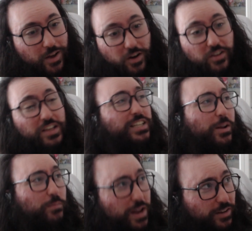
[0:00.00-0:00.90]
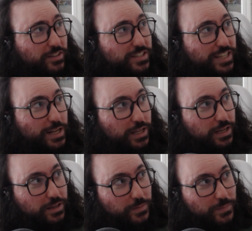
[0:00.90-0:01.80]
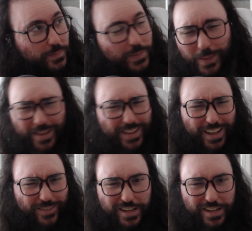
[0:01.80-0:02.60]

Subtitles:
are the things that I'm planning on stealing. Like,